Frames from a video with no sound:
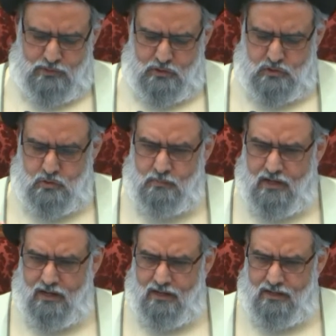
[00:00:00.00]
al
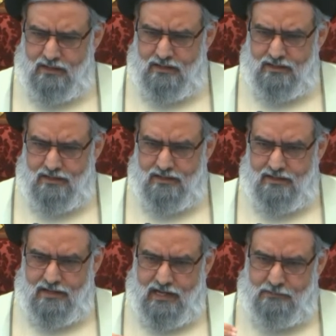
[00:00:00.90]
Jum'ah
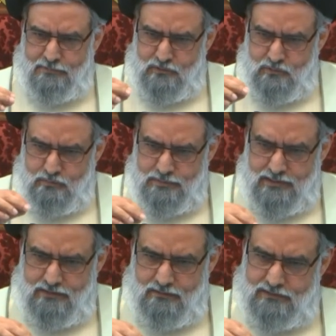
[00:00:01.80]
happened to
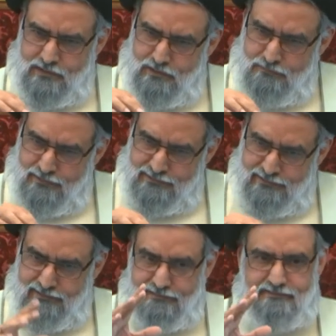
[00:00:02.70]
be on the day of Ghadir.